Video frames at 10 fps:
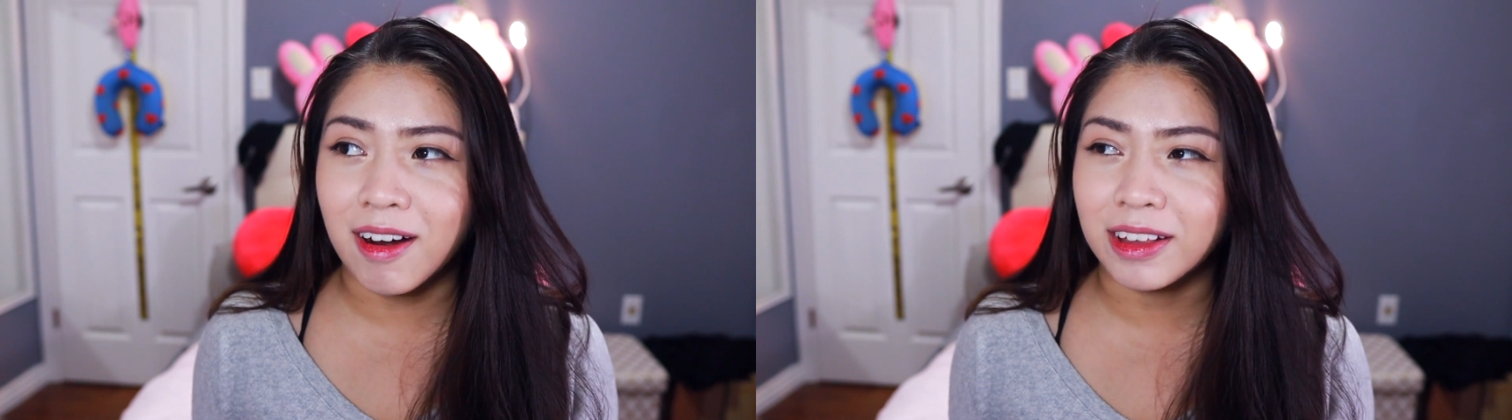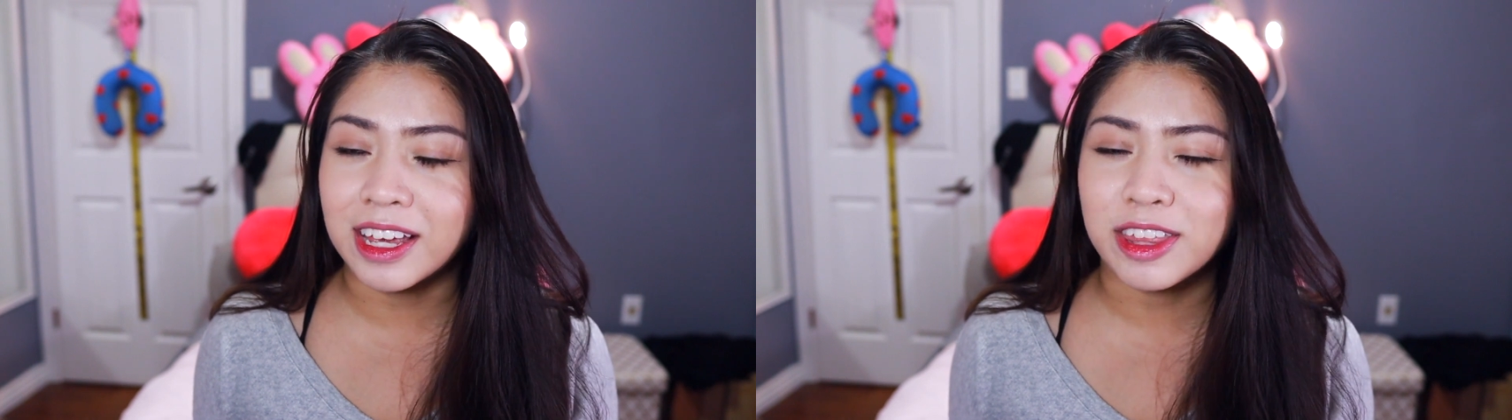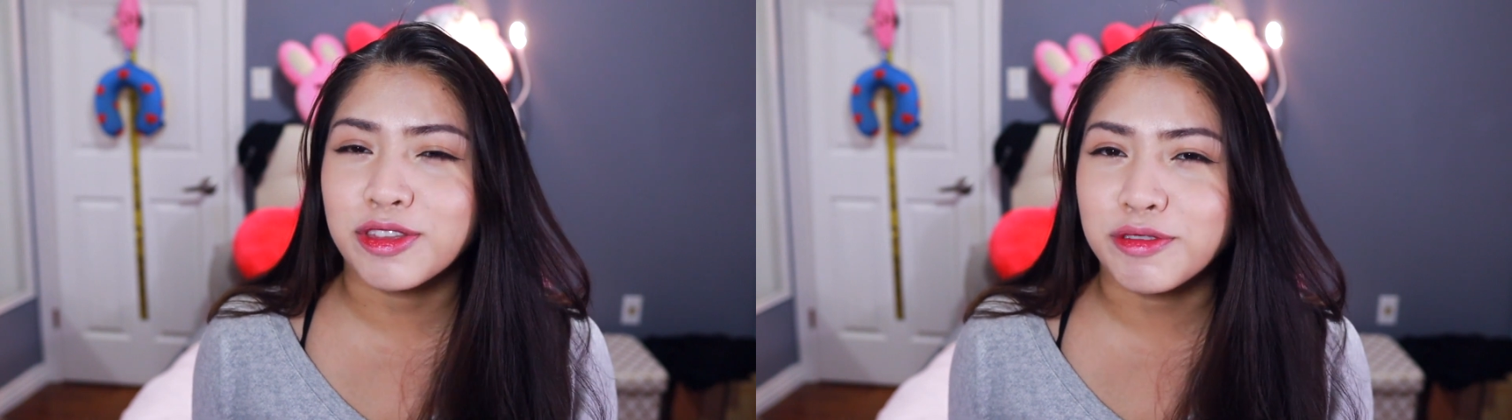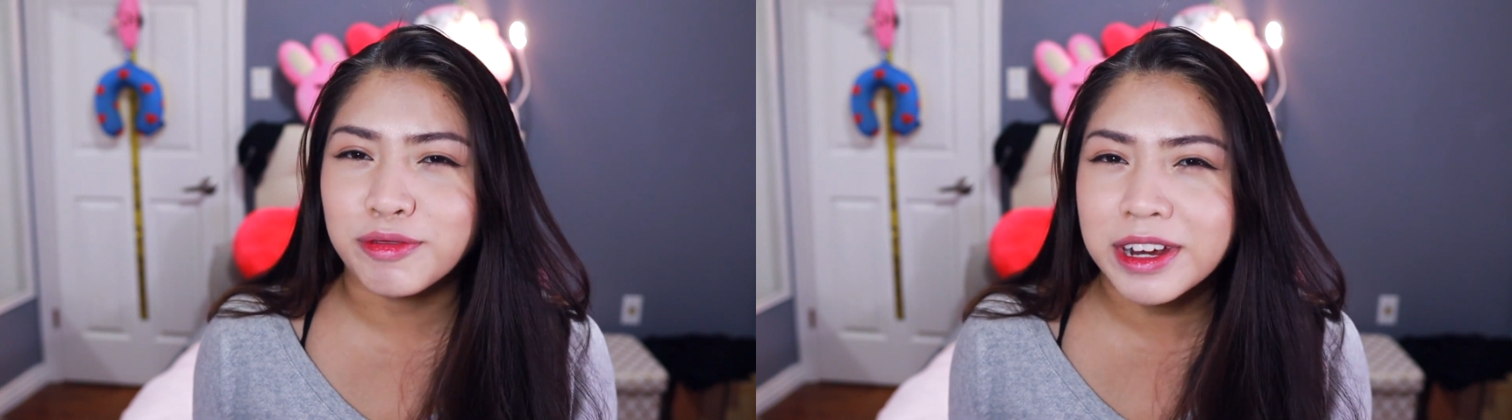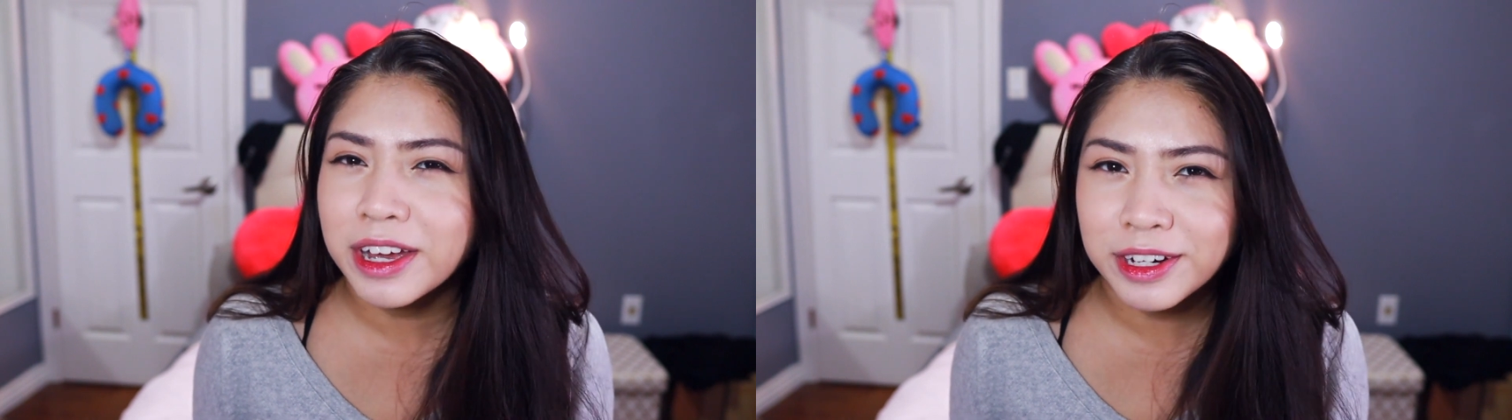are like
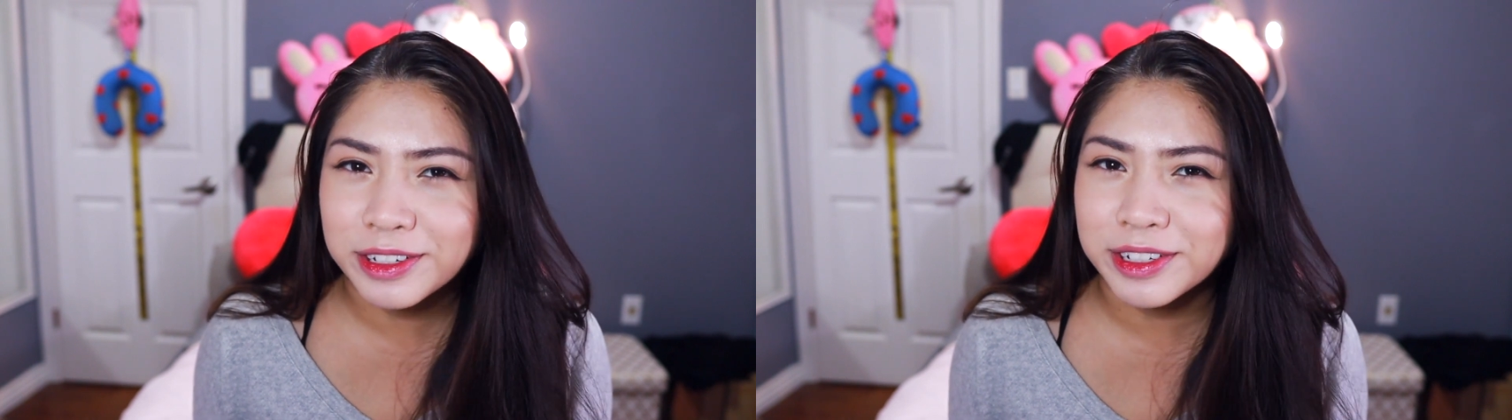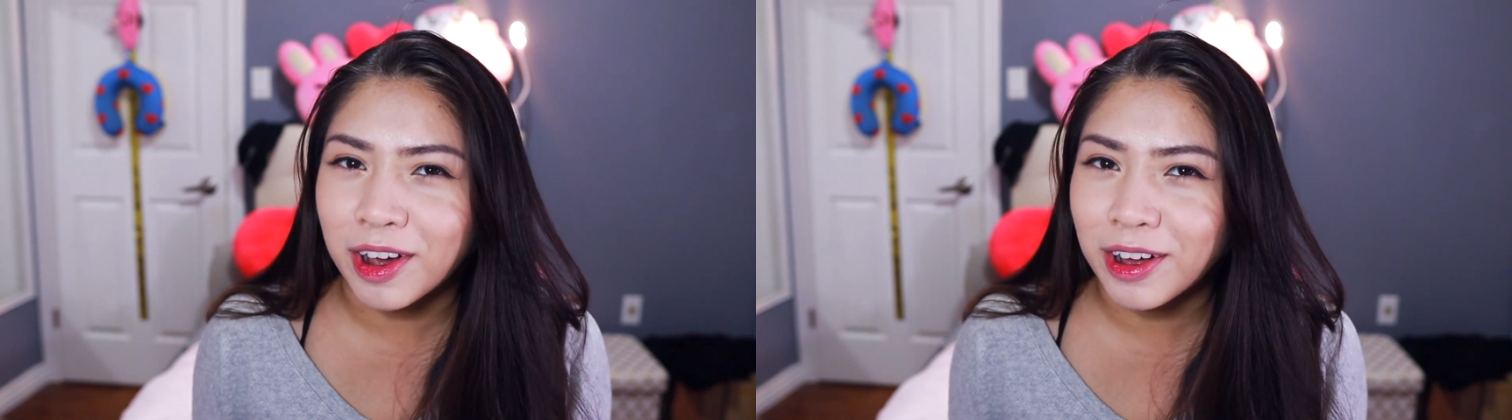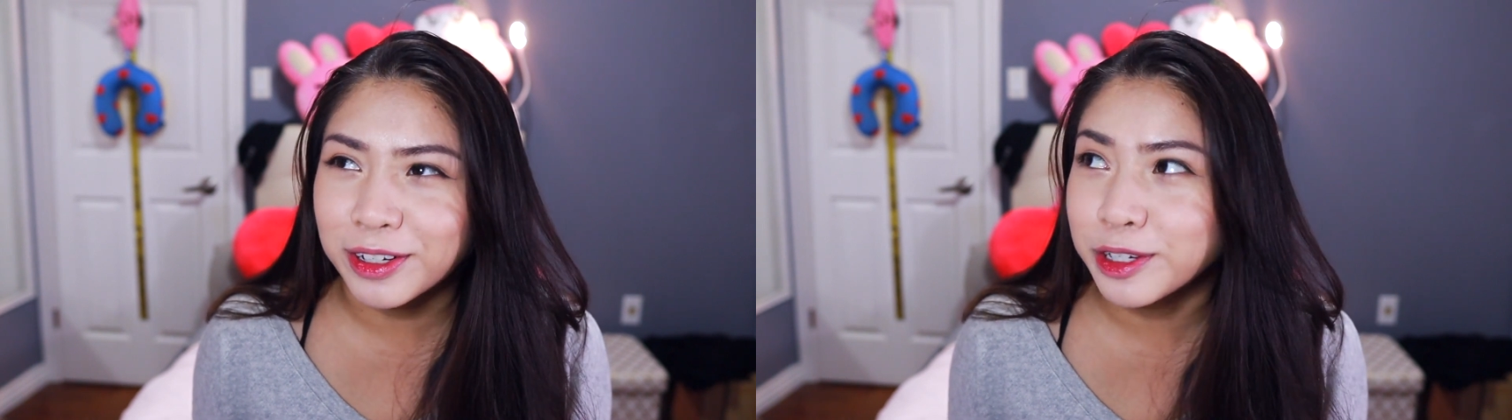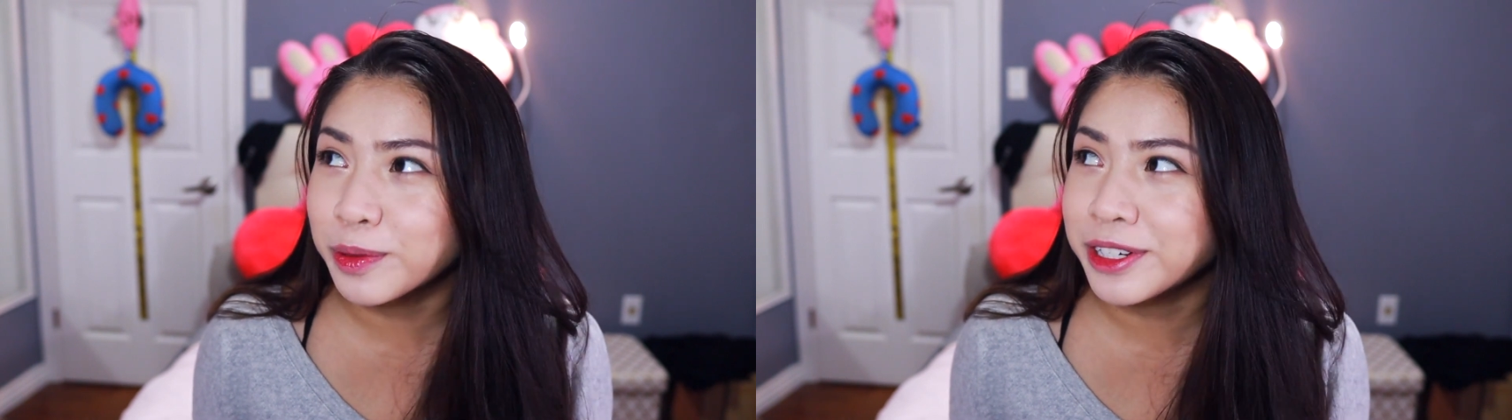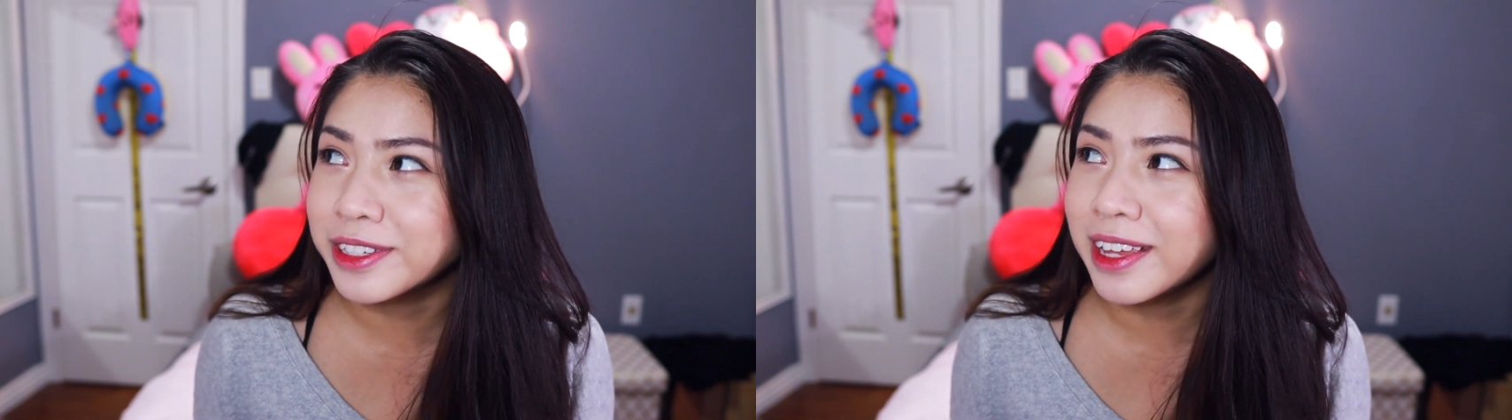
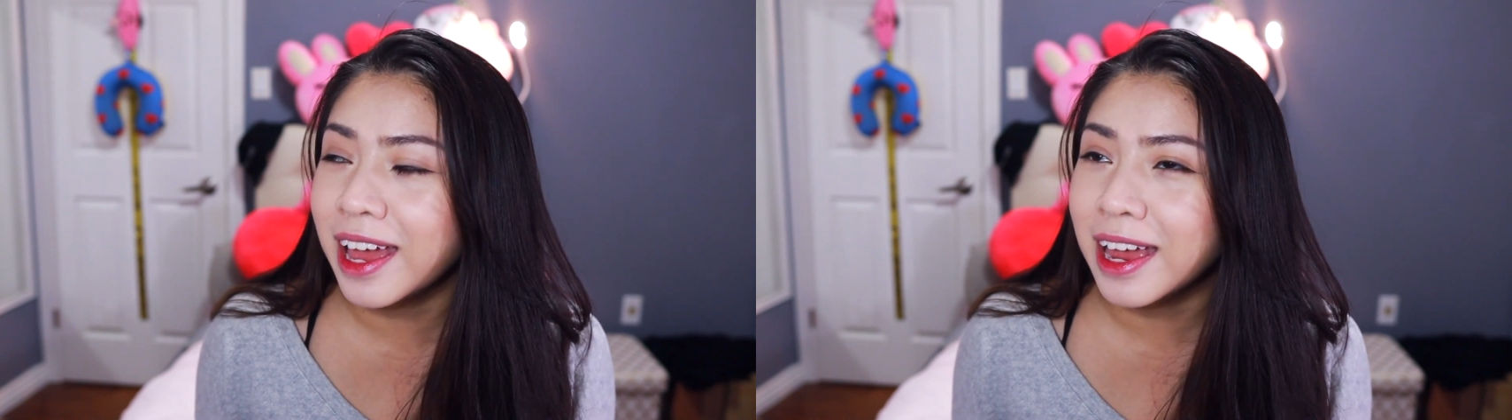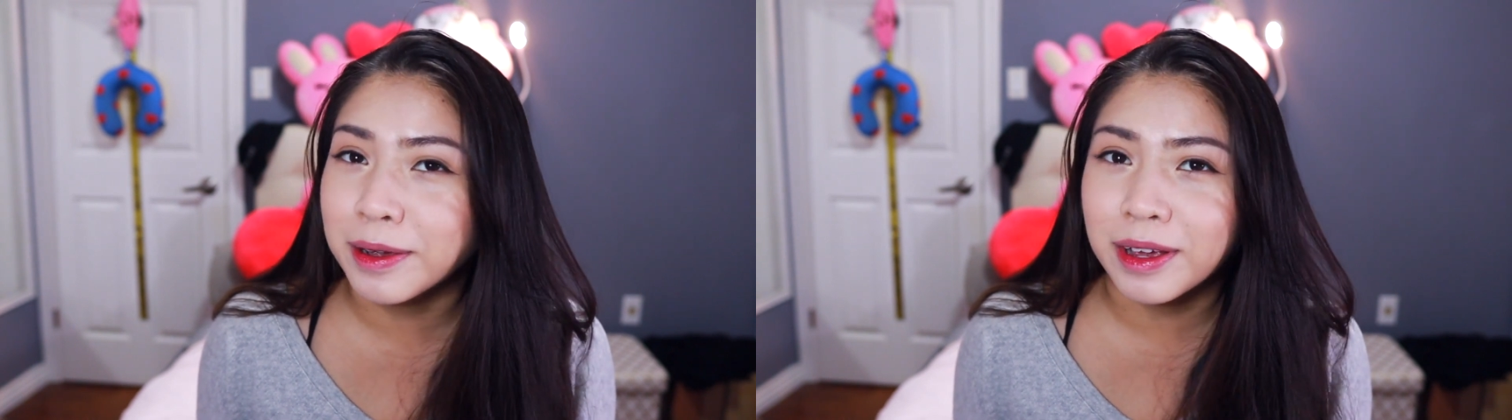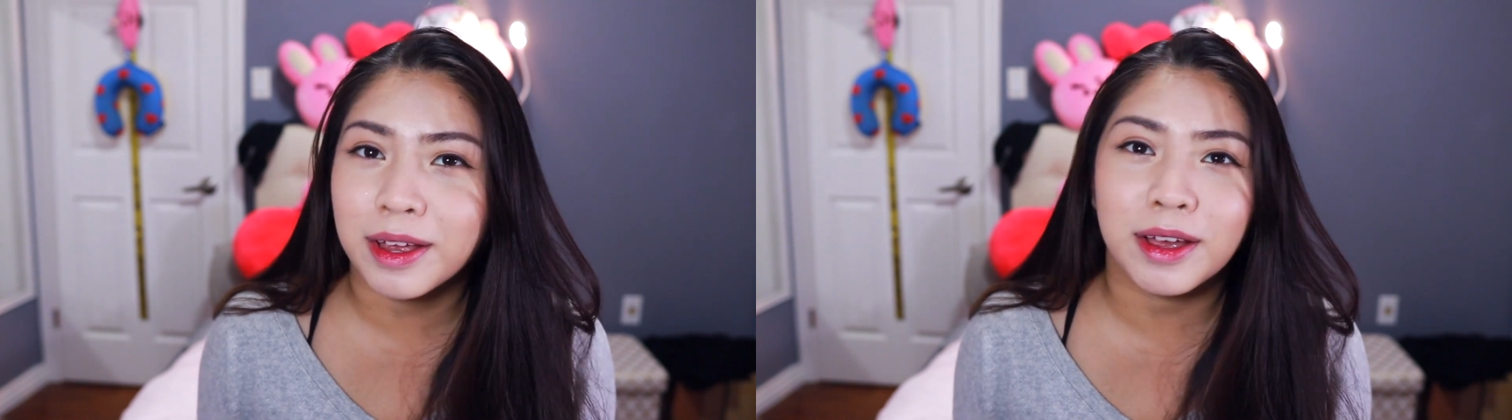$300, which is like